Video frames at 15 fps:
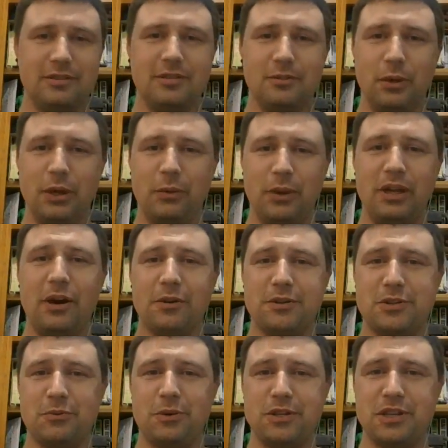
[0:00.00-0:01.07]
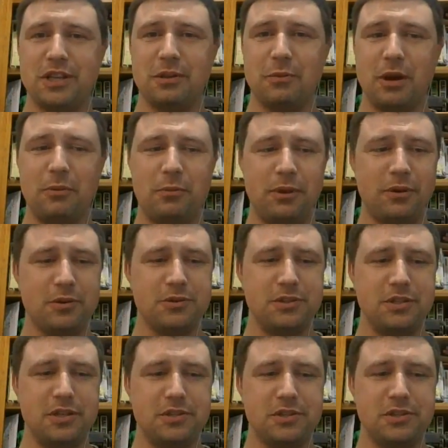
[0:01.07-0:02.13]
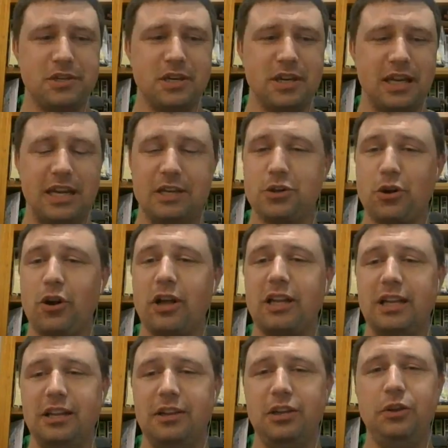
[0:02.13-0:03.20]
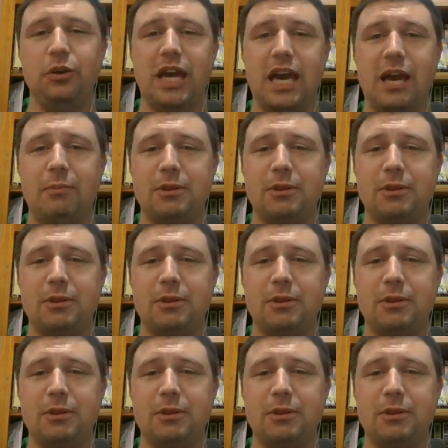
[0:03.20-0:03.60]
we know it's a risk at the moment, because this is an entirely new game.